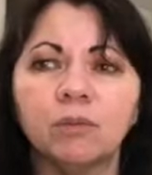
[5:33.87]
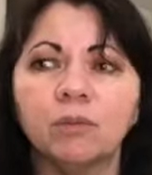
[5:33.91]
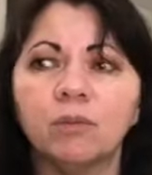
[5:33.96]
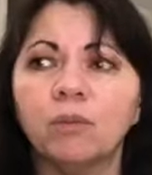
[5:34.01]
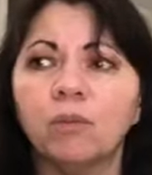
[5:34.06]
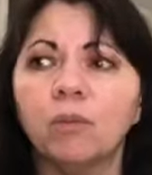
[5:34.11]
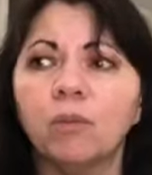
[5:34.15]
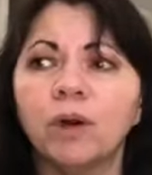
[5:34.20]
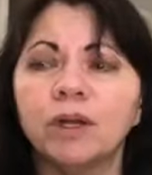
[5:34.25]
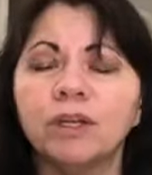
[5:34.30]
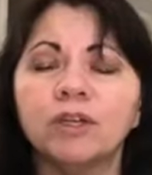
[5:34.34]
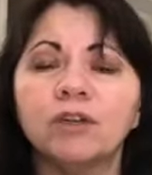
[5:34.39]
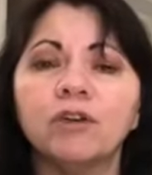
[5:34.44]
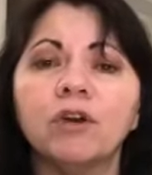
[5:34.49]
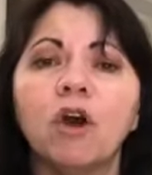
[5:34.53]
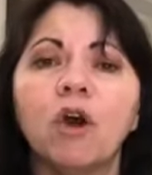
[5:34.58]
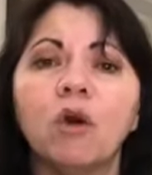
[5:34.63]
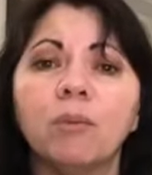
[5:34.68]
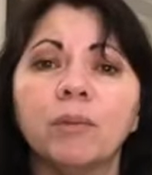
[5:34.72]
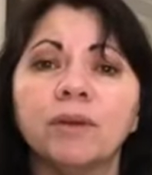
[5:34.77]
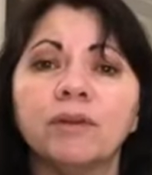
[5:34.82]
what you're
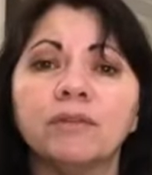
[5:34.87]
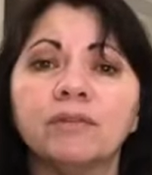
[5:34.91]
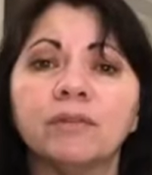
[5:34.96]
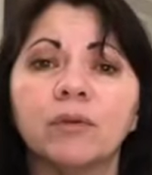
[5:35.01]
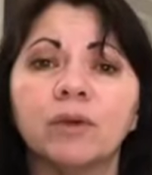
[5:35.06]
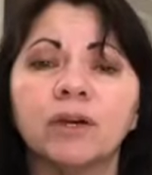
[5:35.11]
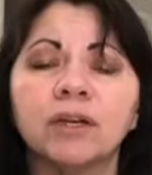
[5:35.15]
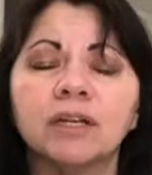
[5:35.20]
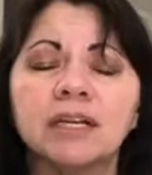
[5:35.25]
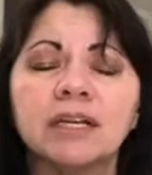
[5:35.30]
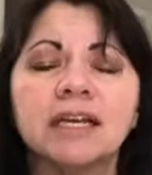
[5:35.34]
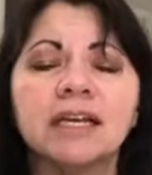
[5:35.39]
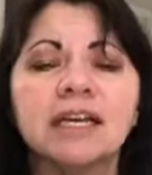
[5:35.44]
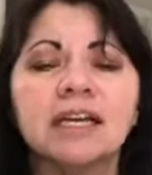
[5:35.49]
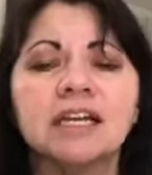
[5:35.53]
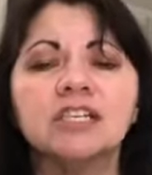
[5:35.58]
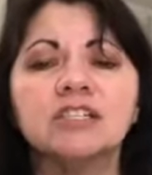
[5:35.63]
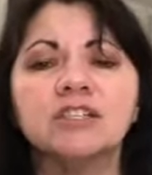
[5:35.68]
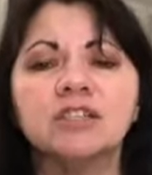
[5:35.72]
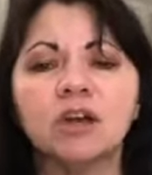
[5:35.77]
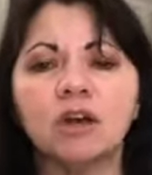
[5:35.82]
hoping for.
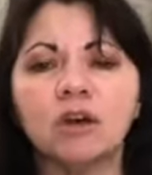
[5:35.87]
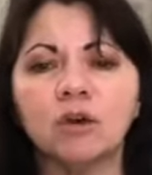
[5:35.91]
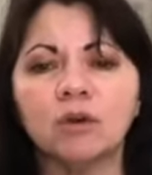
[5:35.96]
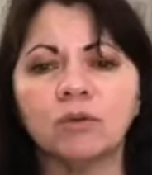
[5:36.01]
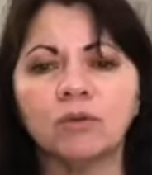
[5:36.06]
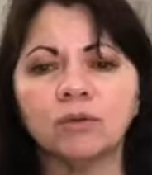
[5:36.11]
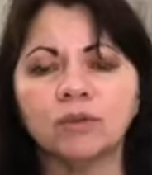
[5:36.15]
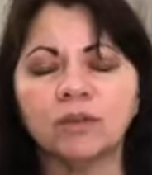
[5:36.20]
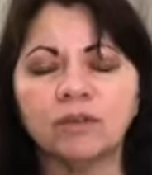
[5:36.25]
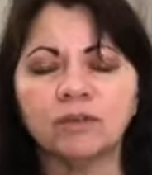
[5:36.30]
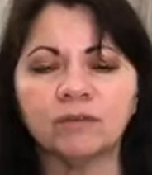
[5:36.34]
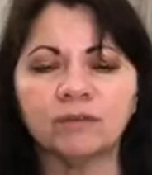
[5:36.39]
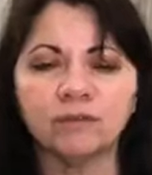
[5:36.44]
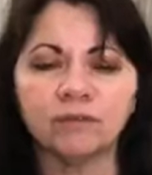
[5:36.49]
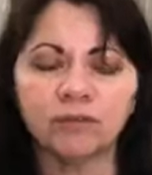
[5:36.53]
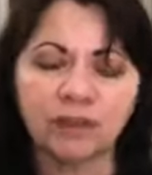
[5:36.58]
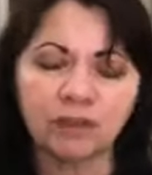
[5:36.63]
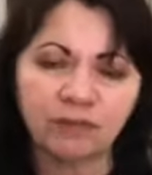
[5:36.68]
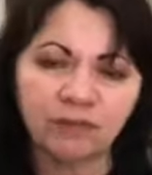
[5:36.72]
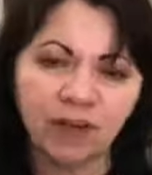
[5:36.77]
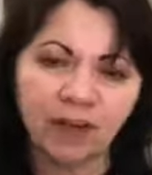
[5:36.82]
So
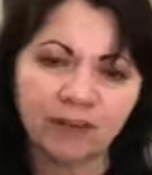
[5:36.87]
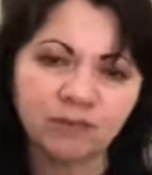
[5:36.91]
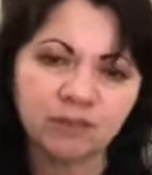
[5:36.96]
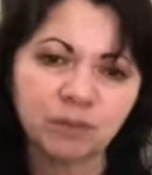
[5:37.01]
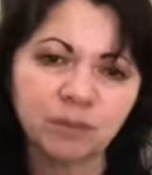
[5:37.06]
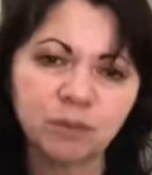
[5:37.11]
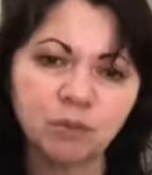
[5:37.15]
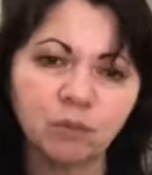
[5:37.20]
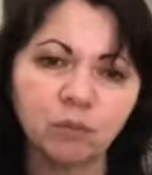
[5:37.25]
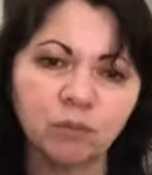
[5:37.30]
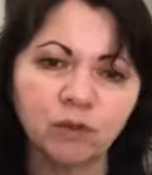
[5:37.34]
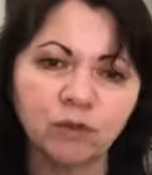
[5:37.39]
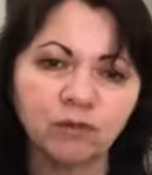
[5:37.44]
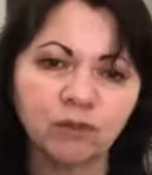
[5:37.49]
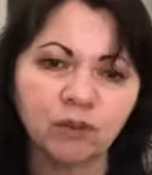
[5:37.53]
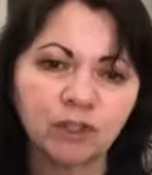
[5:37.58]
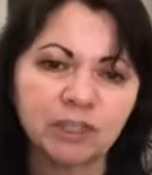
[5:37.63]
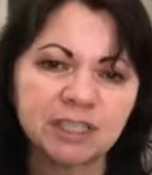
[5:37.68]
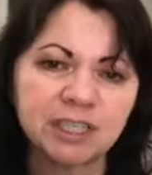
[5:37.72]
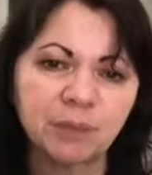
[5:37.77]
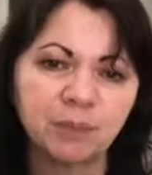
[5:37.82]
the 5 tips. The
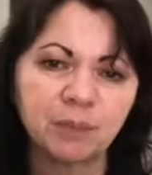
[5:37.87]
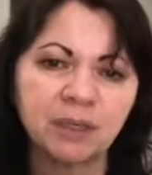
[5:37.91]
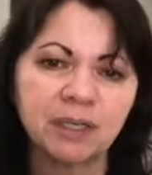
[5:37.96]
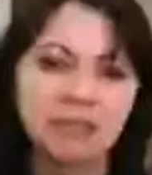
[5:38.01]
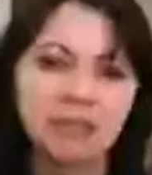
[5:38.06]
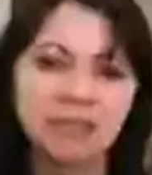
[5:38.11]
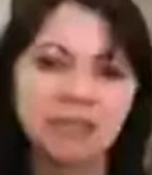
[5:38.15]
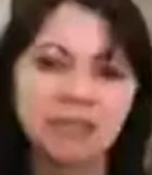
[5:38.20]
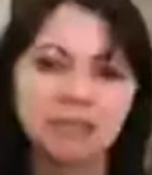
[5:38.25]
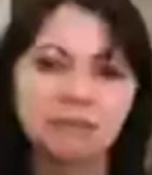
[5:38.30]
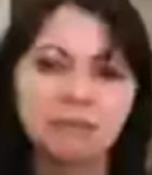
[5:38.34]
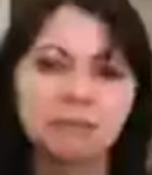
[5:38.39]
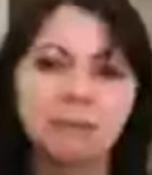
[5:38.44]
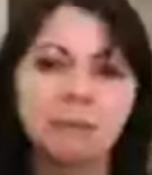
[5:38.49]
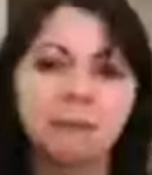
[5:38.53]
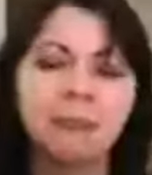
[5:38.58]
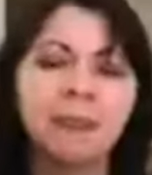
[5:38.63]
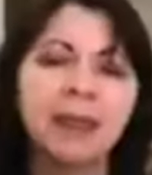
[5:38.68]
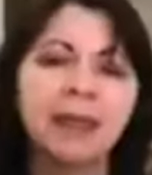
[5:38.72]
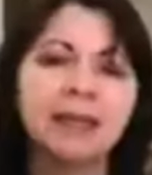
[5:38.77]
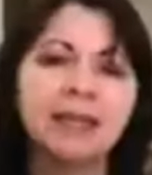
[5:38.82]
first tip is
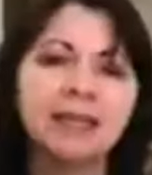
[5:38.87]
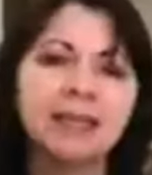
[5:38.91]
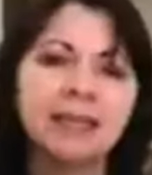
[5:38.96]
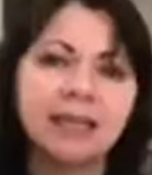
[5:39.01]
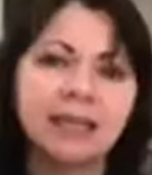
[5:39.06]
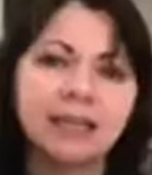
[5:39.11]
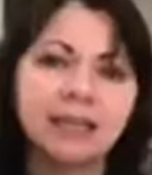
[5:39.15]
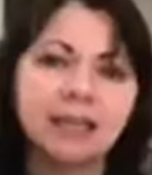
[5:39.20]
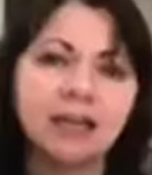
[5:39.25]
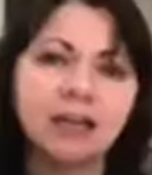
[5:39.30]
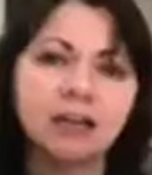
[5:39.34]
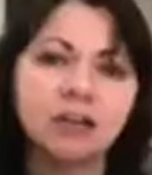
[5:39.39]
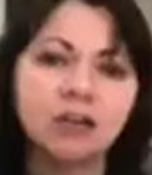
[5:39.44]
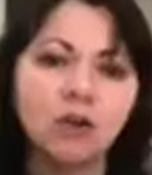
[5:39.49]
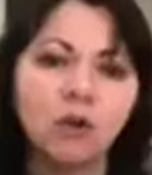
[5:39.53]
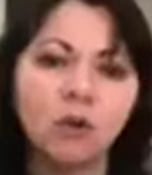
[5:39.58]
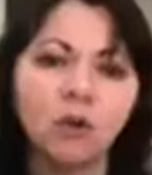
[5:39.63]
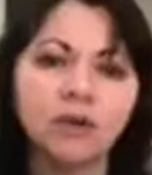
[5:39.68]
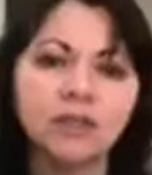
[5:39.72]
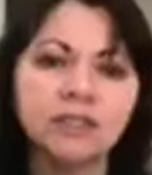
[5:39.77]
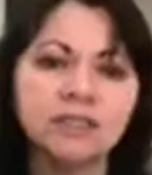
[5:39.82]
get a
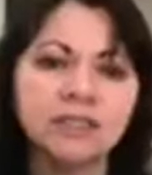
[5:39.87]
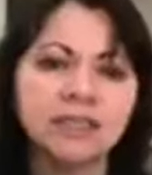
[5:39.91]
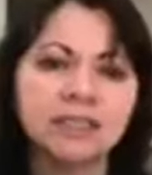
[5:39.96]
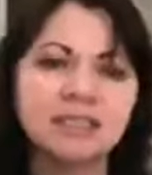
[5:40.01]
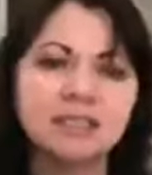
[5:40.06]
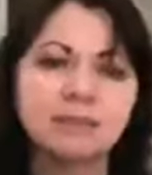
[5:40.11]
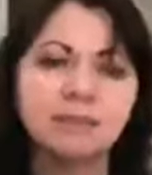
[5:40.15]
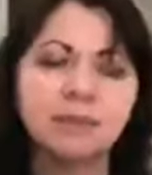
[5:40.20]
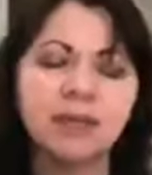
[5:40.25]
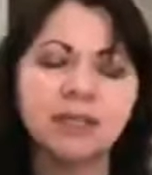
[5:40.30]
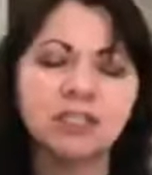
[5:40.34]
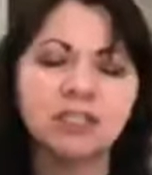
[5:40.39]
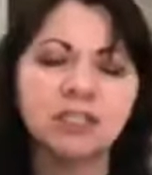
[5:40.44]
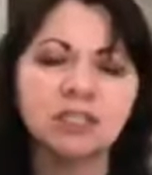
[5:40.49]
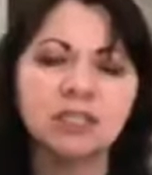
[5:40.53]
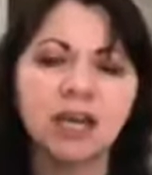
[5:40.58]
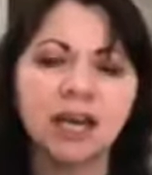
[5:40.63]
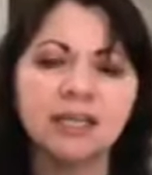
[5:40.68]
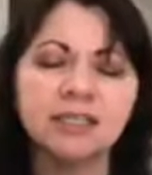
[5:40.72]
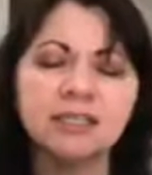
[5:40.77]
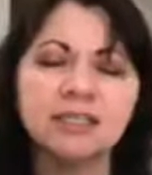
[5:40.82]
course that
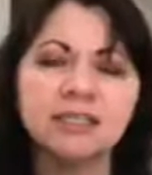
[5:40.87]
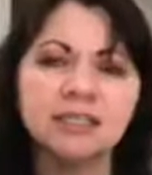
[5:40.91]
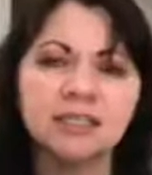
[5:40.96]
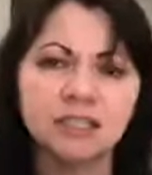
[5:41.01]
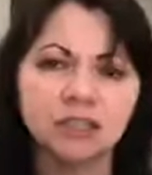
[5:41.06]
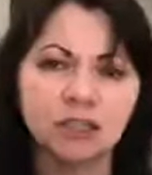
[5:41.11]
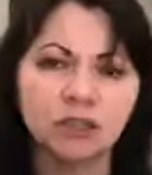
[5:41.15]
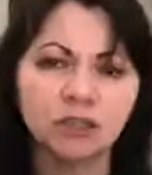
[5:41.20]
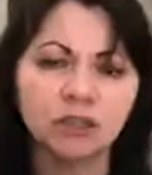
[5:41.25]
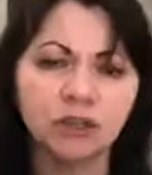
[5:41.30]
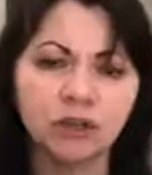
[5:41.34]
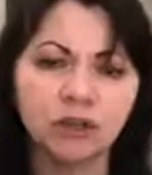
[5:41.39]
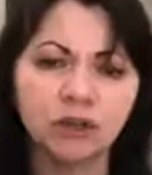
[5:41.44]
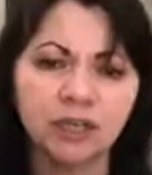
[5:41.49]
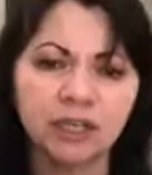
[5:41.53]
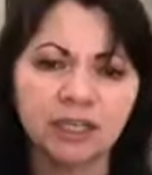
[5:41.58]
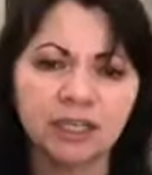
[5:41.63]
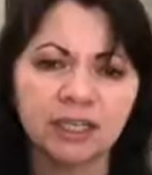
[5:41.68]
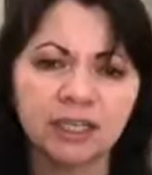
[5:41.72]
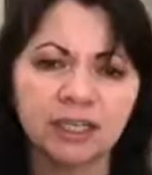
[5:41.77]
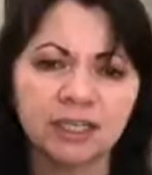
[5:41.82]
specializes in your
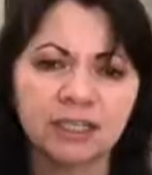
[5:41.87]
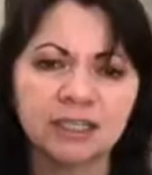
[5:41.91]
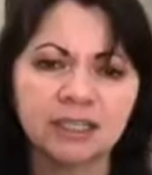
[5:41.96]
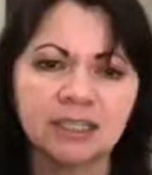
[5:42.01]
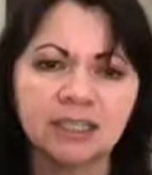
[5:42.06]
current need,